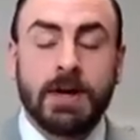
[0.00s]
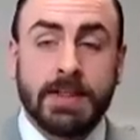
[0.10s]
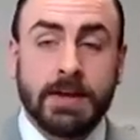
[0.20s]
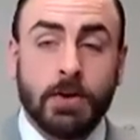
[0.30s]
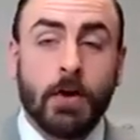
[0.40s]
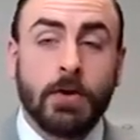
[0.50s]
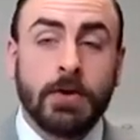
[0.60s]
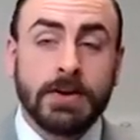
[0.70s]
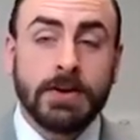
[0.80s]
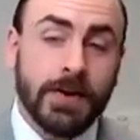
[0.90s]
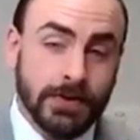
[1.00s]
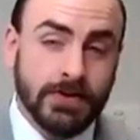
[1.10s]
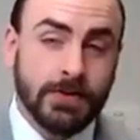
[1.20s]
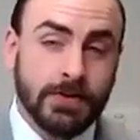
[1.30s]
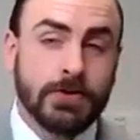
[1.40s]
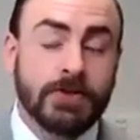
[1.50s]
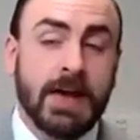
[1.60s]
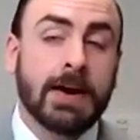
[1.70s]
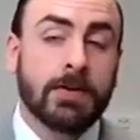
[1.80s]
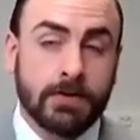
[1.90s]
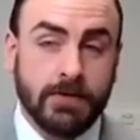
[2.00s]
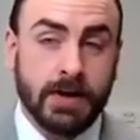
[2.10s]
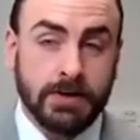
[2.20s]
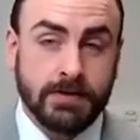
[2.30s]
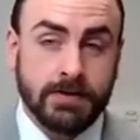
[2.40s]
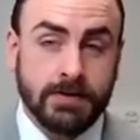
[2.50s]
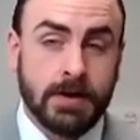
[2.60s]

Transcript: They called it customer sacrifice.